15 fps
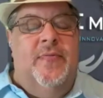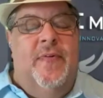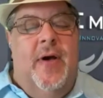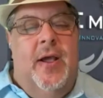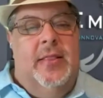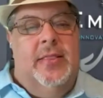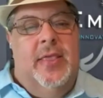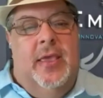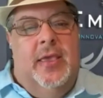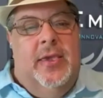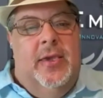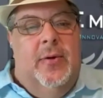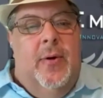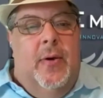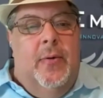fine, thank
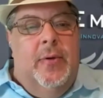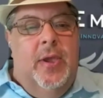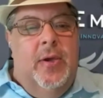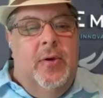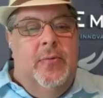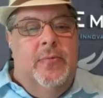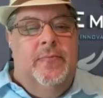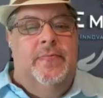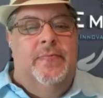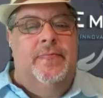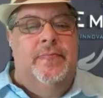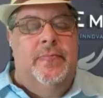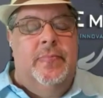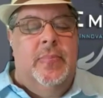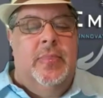you. How are you?
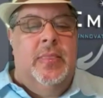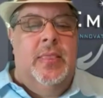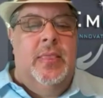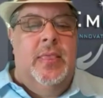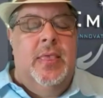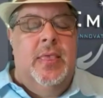I'm doing